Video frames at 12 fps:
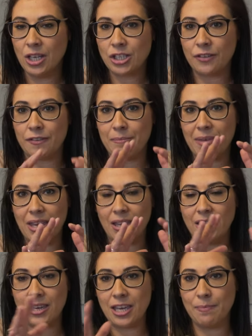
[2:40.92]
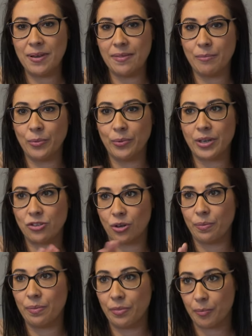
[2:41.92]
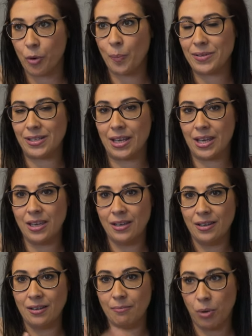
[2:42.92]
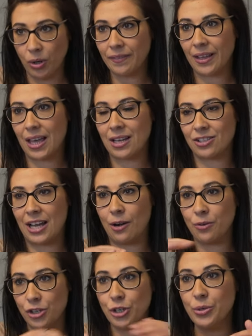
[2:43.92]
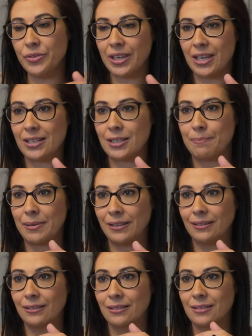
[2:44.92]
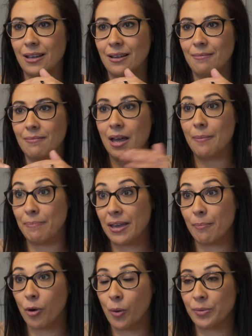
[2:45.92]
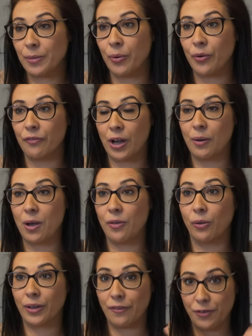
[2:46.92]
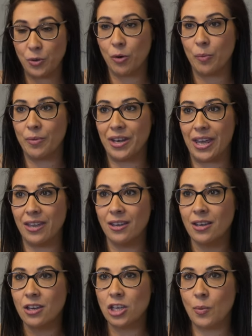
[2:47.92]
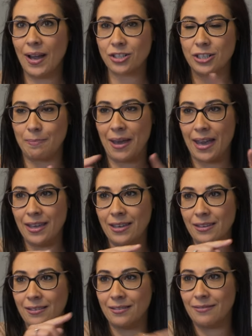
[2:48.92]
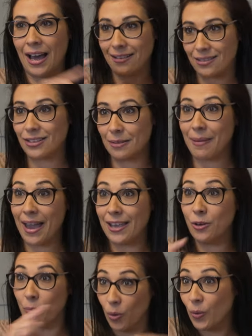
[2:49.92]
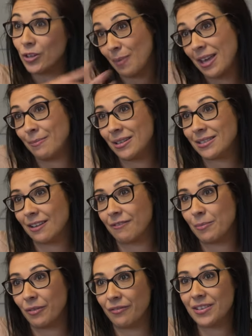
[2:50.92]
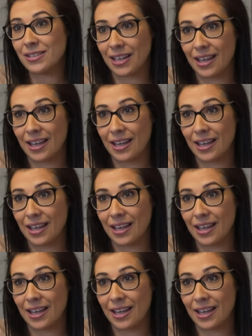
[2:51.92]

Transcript: So for me, keeping the mortgage on the property, pulling the cash out, using it to build a bigger property portfolio that will give you more money, you actually pay, that's going to pay your mortgage payments every month, isn't 100%.